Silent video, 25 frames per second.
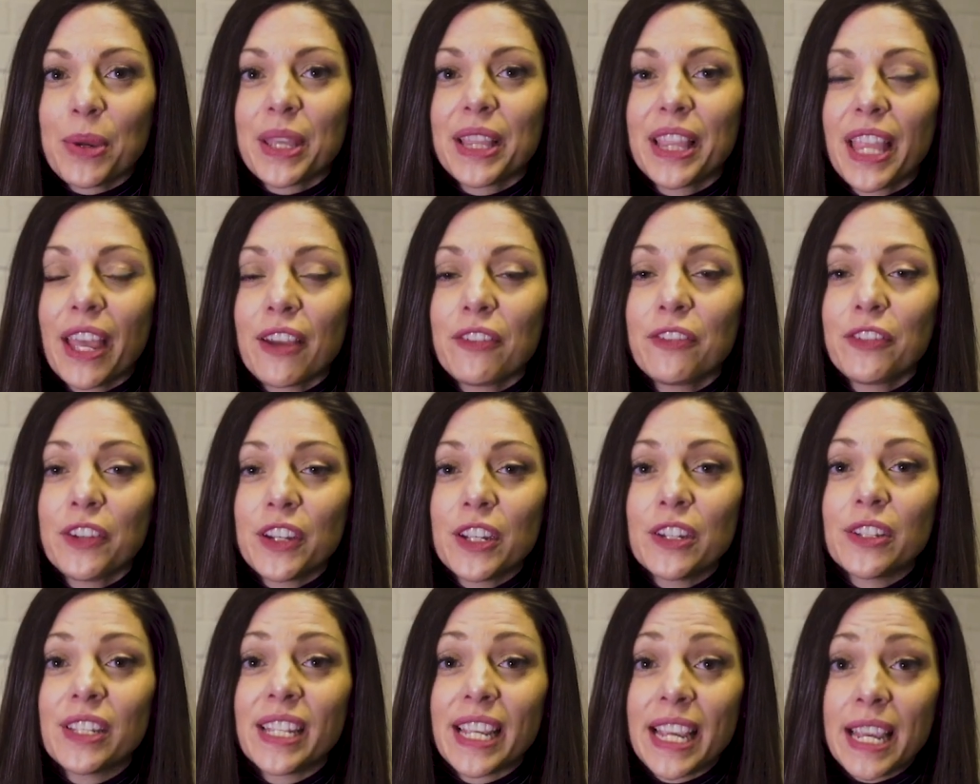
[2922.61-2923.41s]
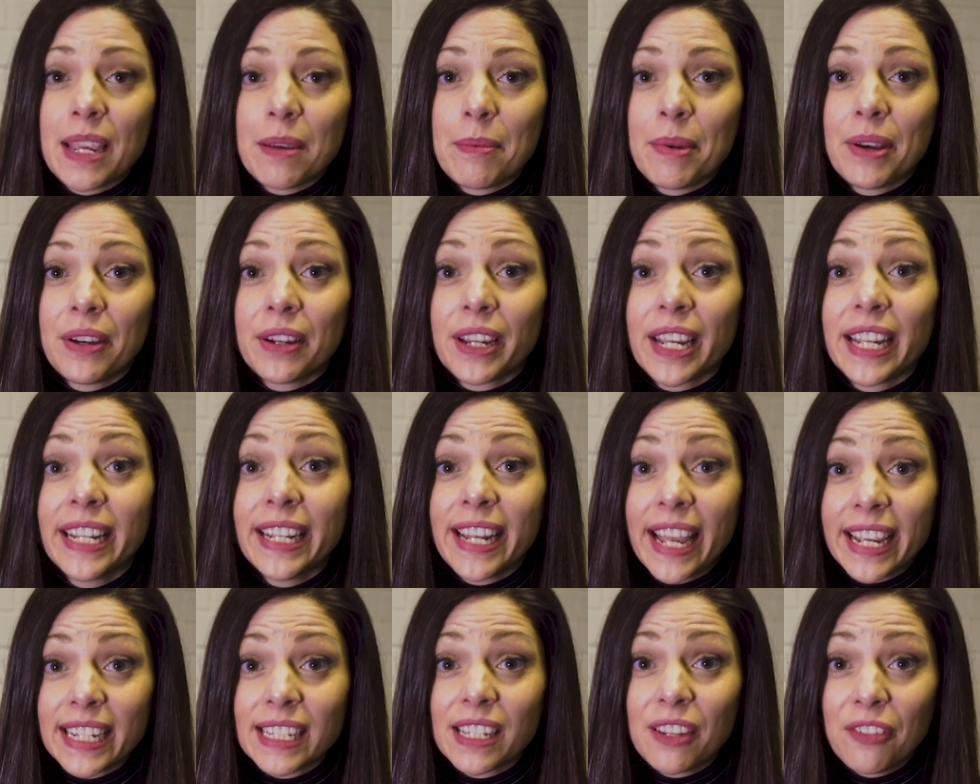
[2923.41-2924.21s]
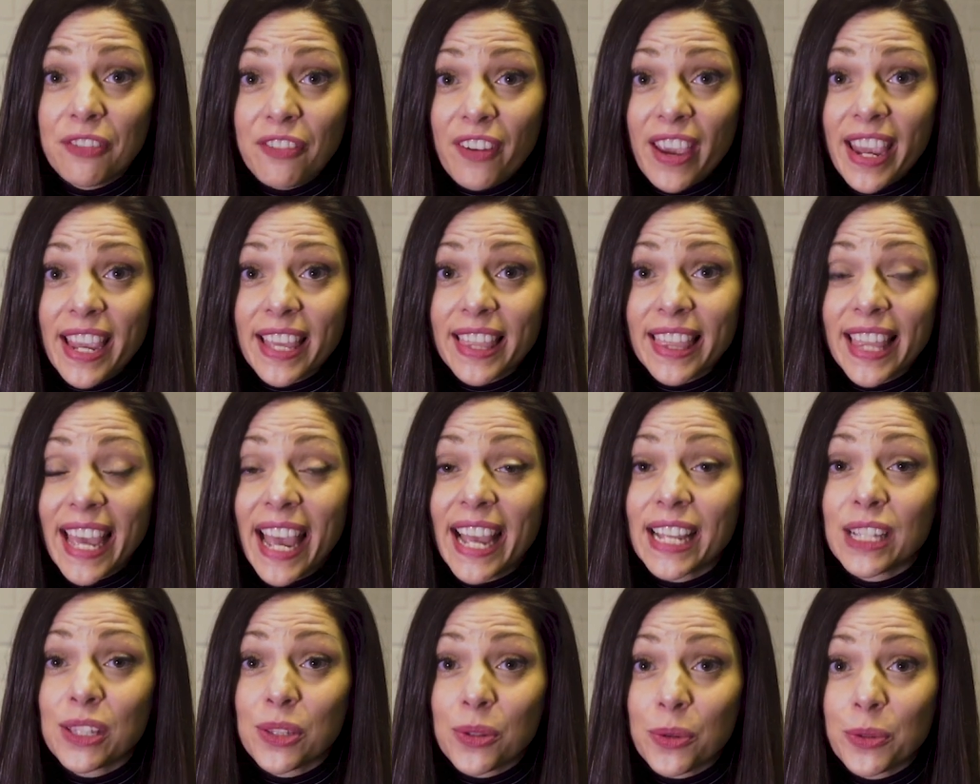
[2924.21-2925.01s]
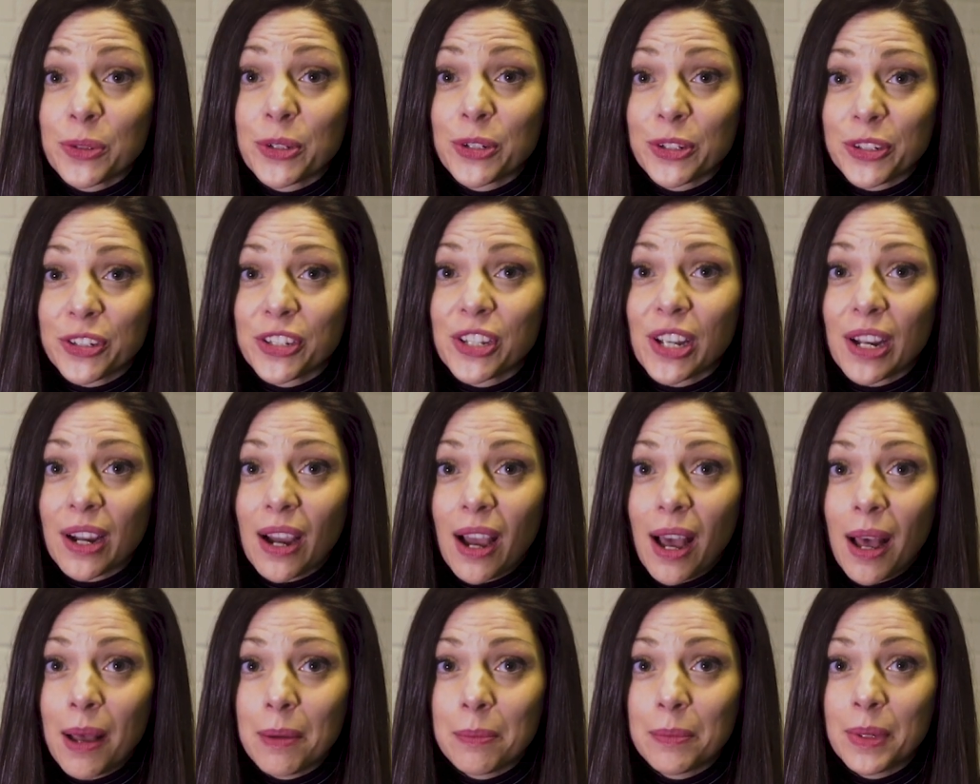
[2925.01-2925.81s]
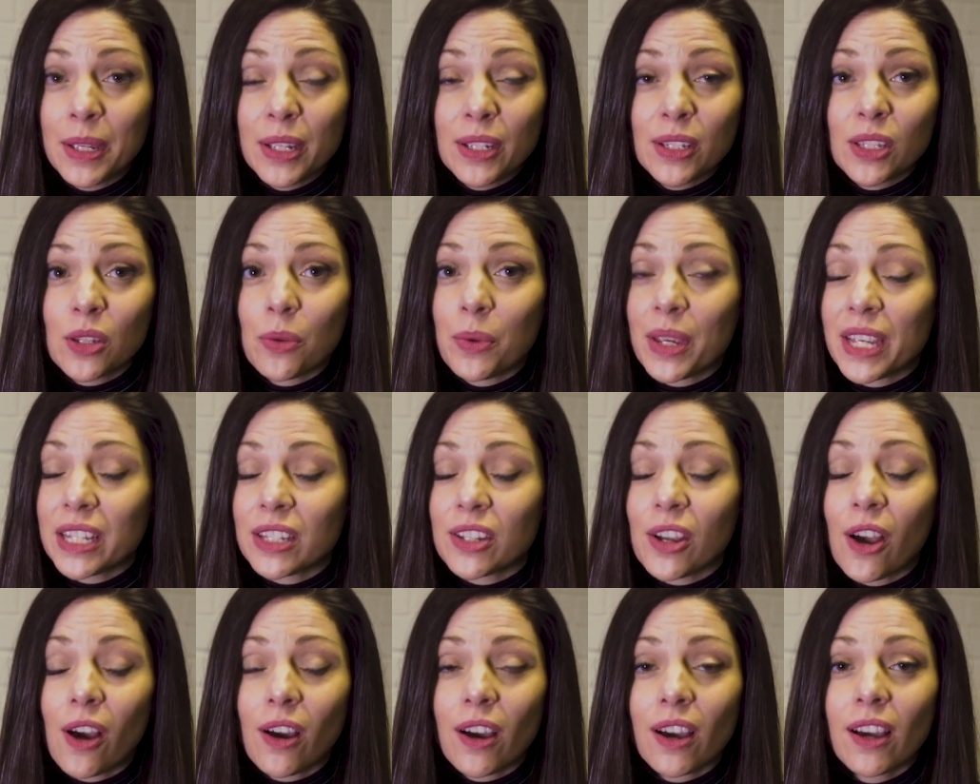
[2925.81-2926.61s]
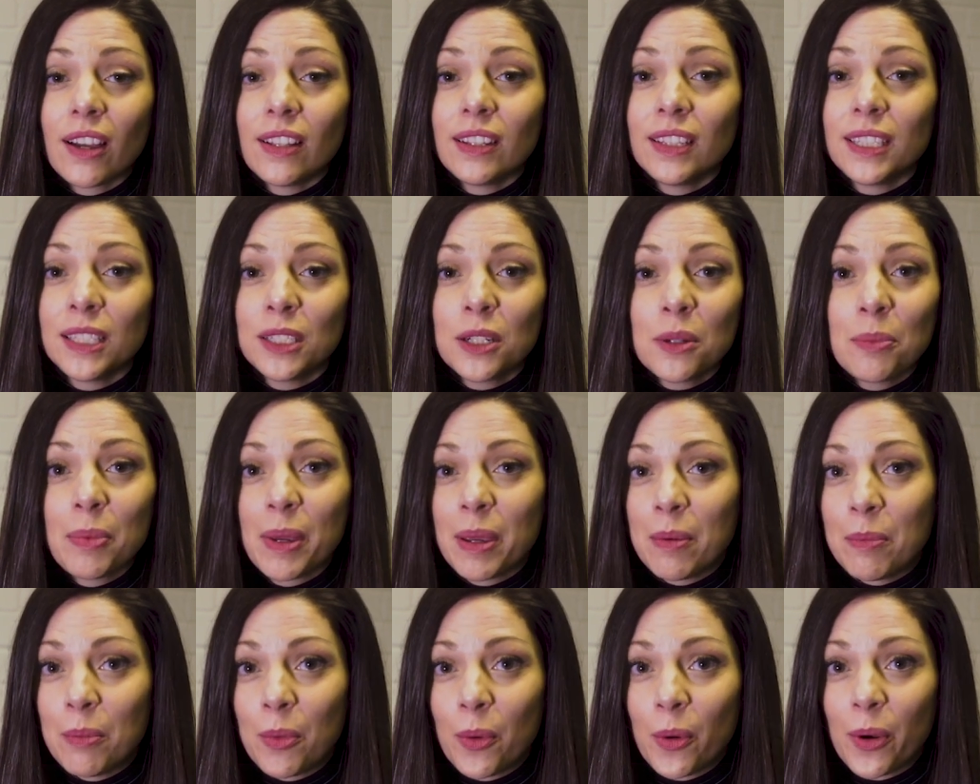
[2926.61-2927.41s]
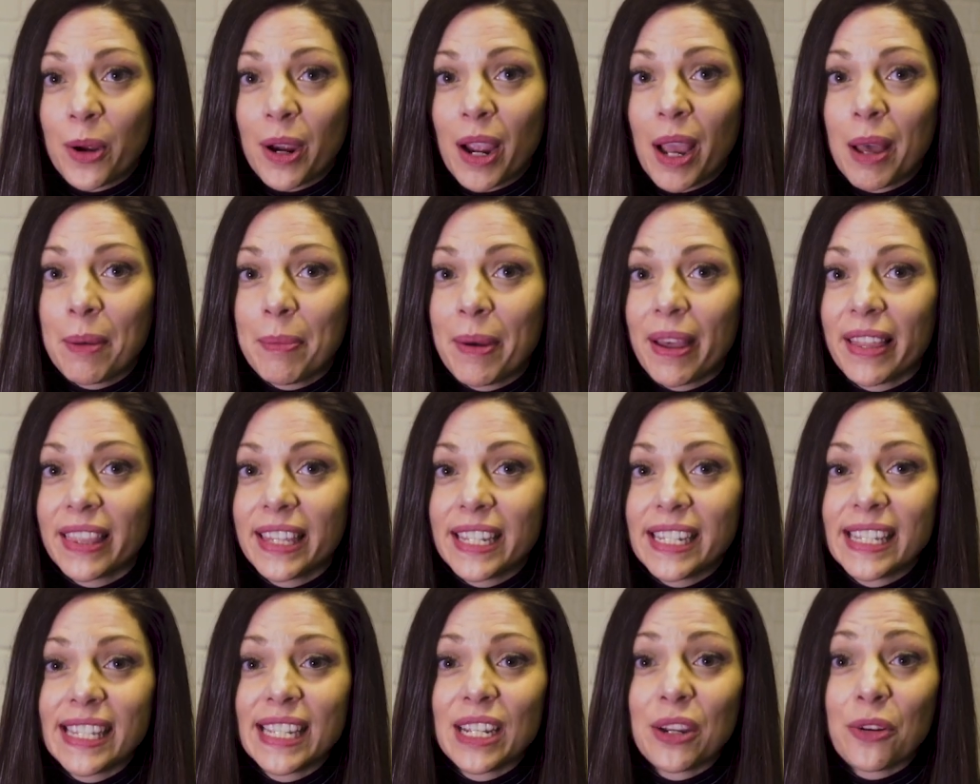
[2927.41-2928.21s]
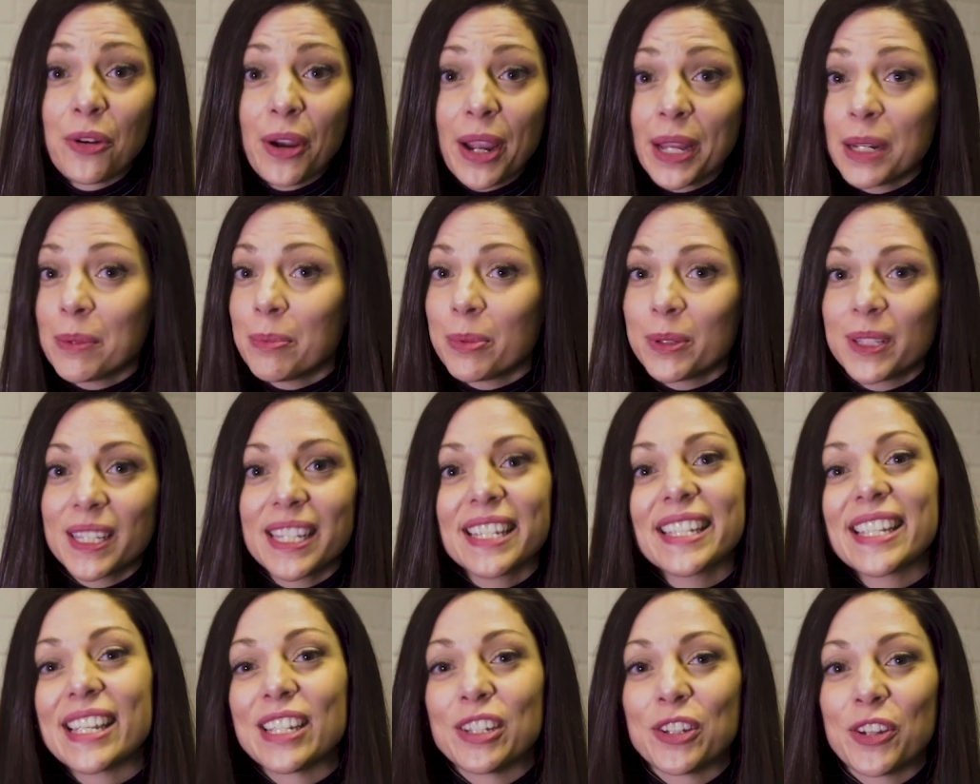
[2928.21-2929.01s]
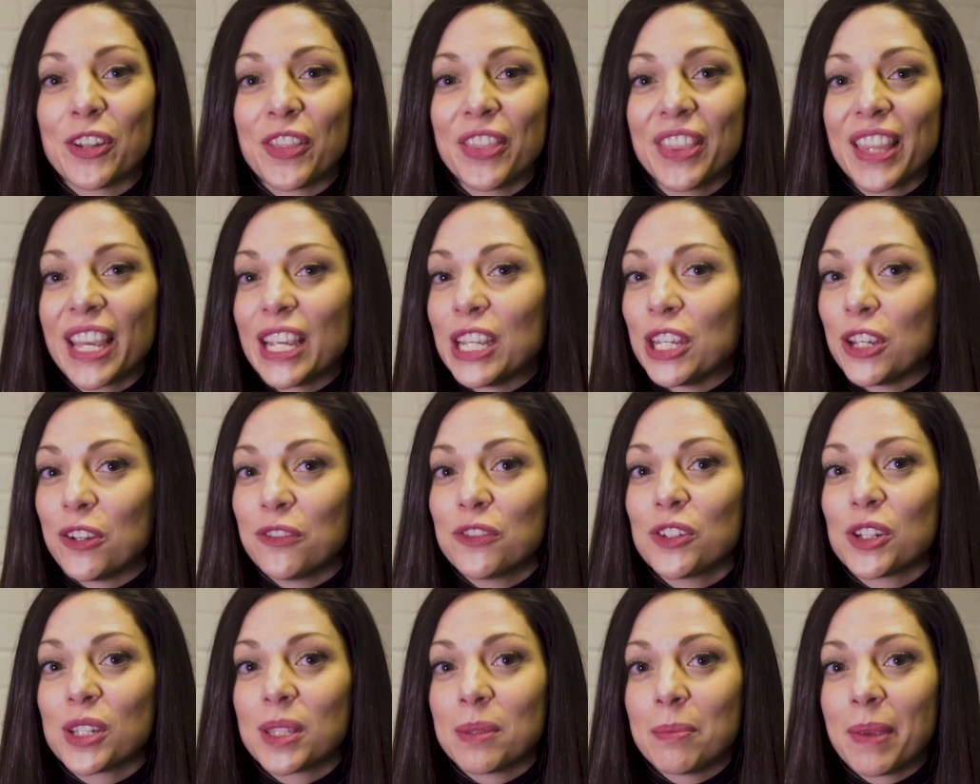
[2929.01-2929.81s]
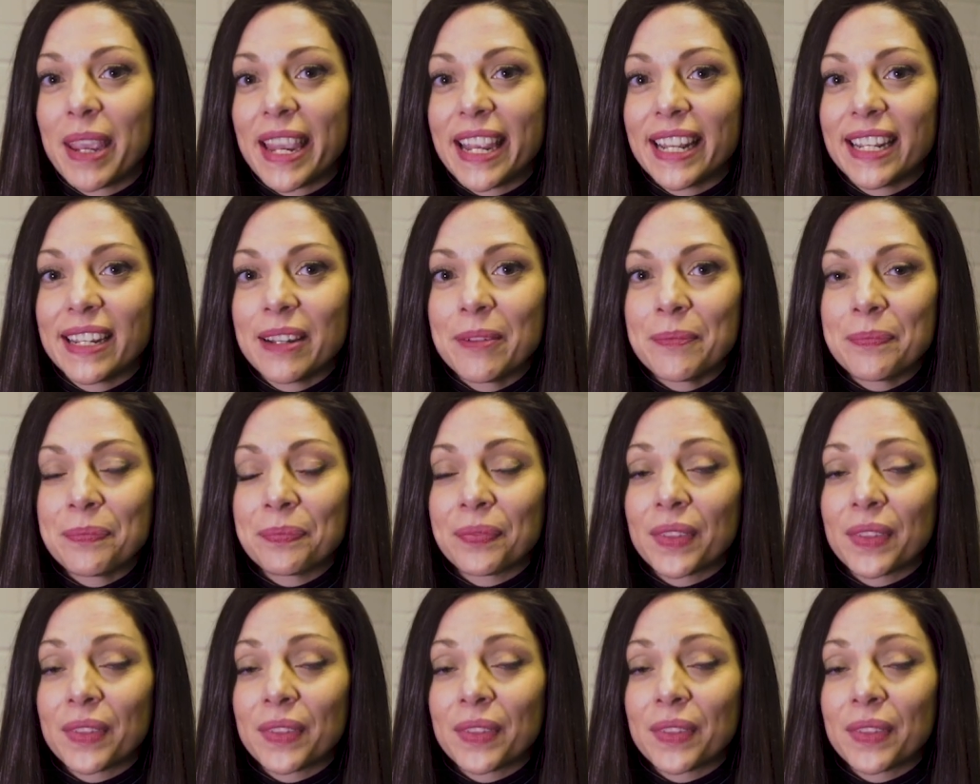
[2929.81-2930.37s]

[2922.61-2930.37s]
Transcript: we'd love for you to email connecttofaith at soulchurch.com so we can talk a little bit more about this incredible decision that you've just made.